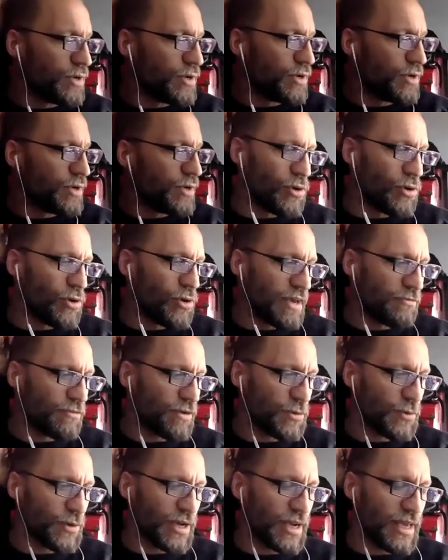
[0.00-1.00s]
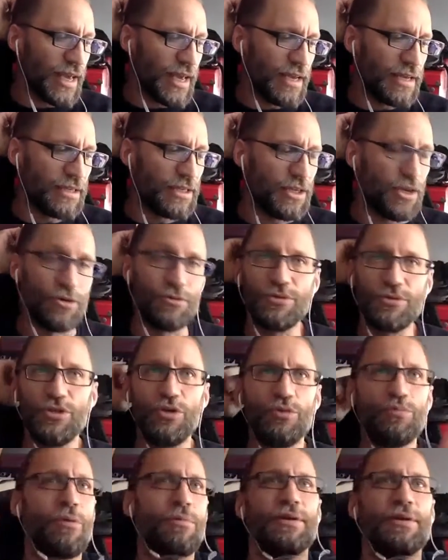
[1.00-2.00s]
not deploying that frequently, and, you know,
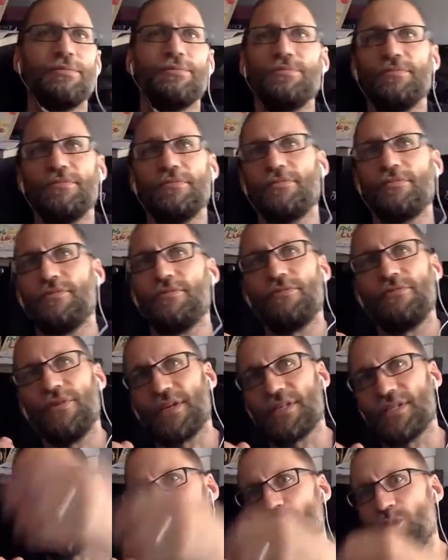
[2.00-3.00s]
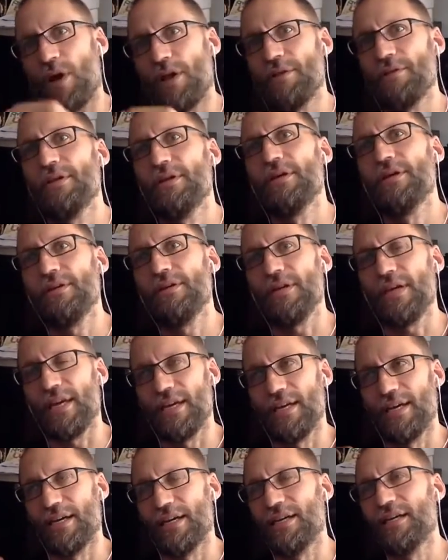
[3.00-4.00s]
you'll probably fix this one
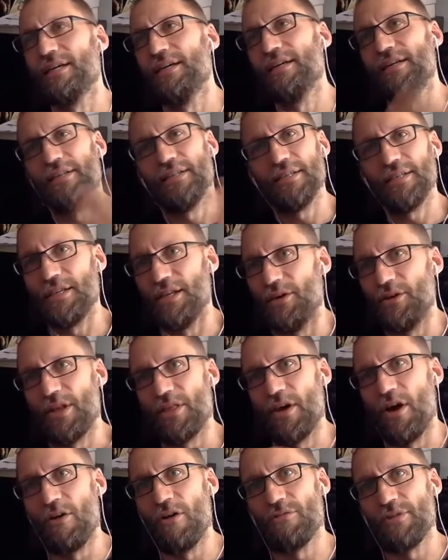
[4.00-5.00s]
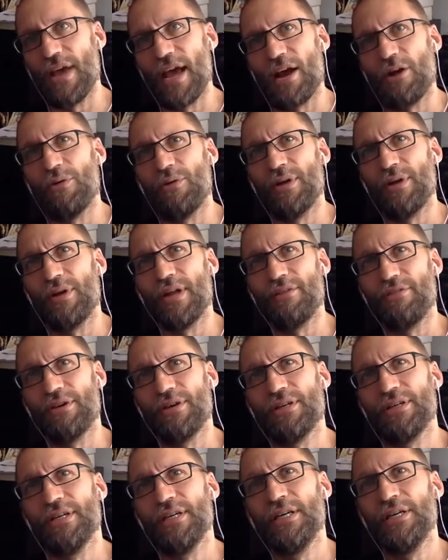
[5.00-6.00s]
in a, you know, another half an hour or whatever.
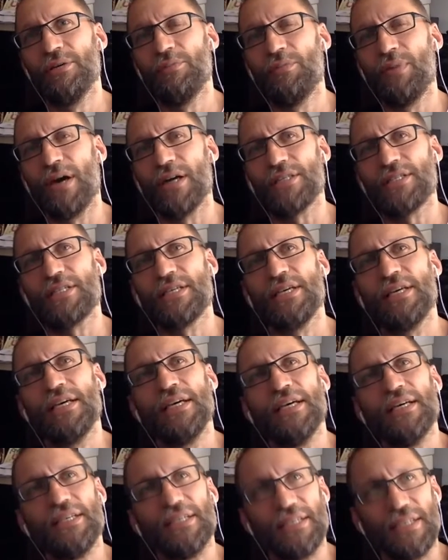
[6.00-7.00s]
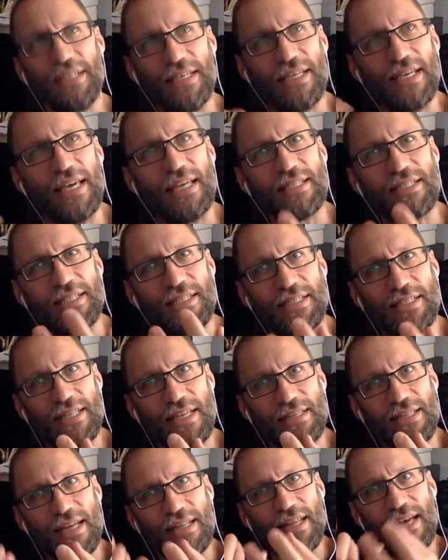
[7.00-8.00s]
But it's
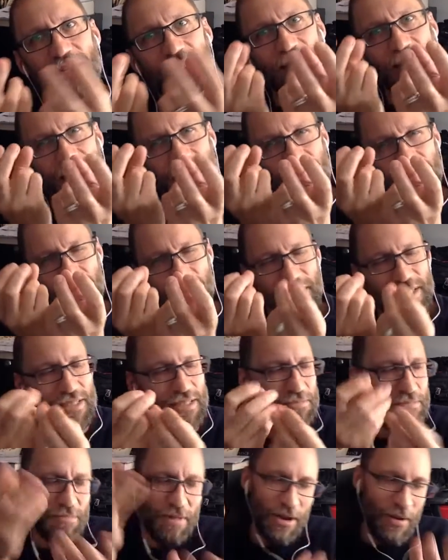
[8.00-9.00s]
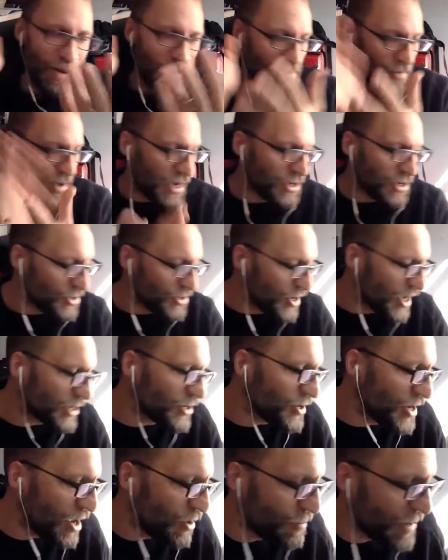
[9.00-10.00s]
it's anyway. I
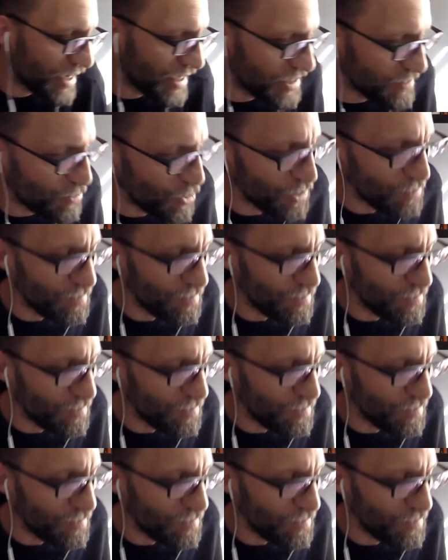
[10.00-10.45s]
couldn't help making the point.